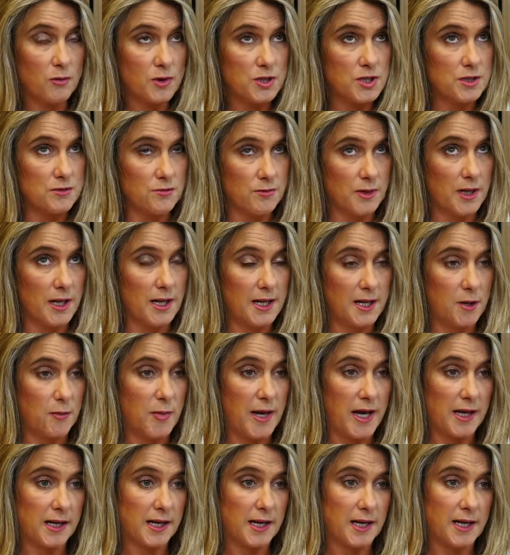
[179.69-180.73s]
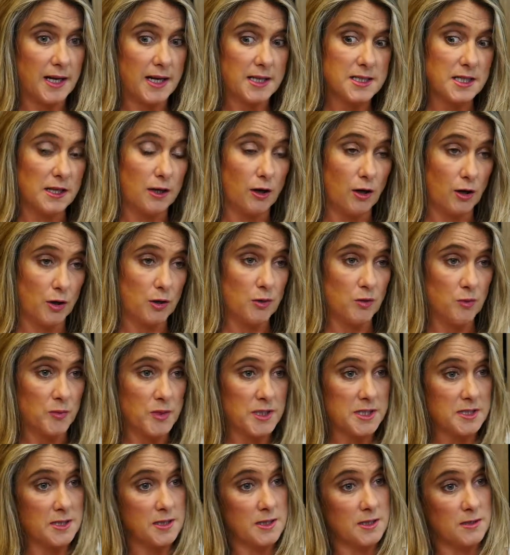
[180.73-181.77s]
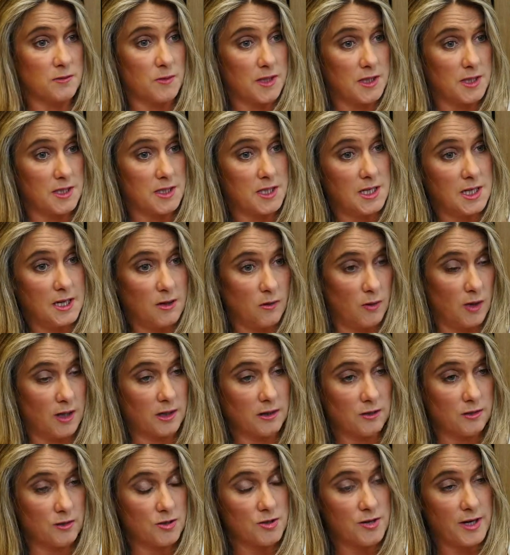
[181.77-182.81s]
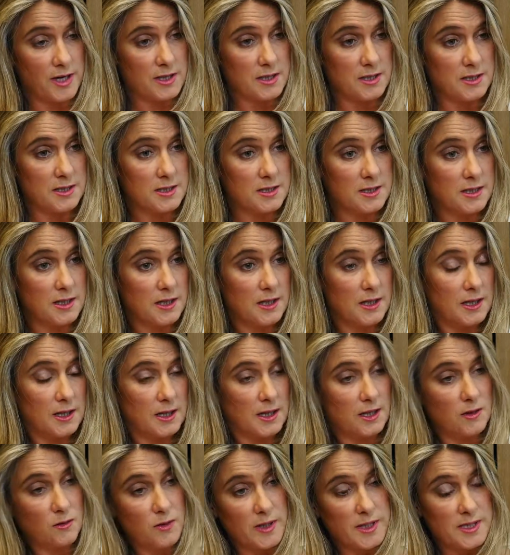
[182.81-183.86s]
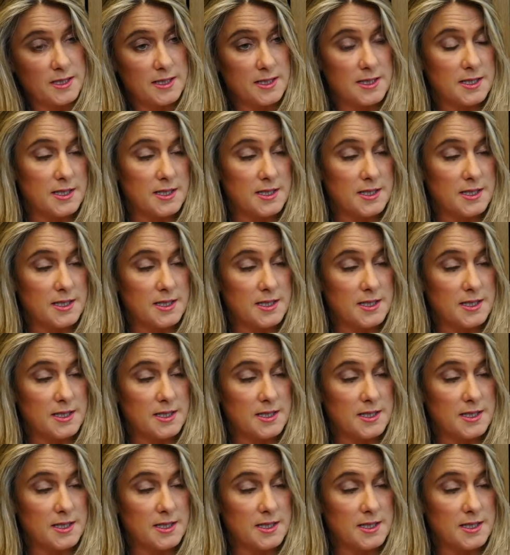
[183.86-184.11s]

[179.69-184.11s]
is really about connecting local businesses with the Tier 1 contractors in Western